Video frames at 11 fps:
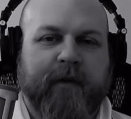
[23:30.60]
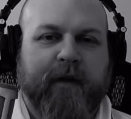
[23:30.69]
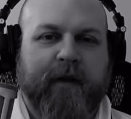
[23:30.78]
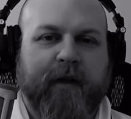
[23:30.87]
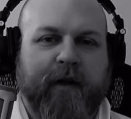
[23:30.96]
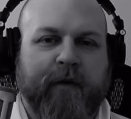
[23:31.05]

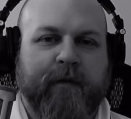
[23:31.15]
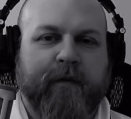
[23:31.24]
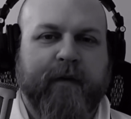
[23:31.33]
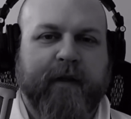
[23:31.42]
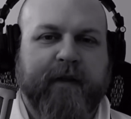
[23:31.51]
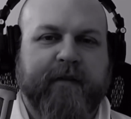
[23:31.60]
you know,
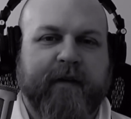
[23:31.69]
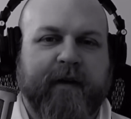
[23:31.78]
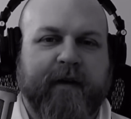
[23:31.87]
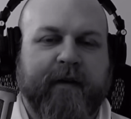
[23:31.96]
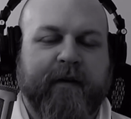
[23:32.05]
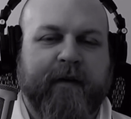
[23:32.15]
let's
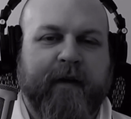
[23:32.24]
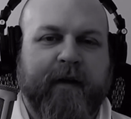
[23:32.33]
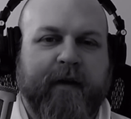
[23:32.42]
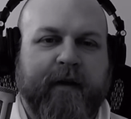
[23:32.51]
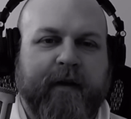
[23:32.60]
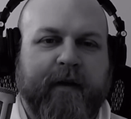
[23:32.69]

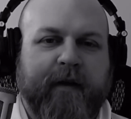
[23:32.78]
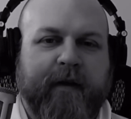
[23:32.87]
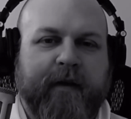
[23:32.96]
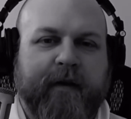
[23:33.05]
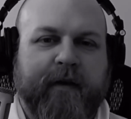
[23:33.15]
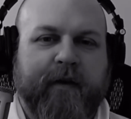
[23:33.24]

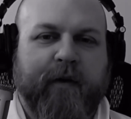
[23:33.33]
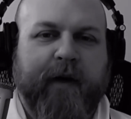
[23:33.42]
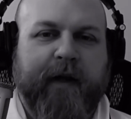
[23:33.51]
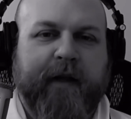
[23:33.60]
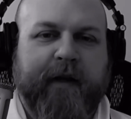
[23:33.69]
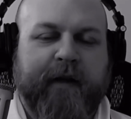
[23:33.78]
go
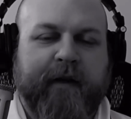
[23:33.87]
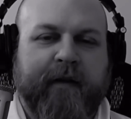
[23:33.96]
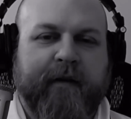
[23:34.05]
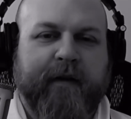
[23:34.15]
ahead and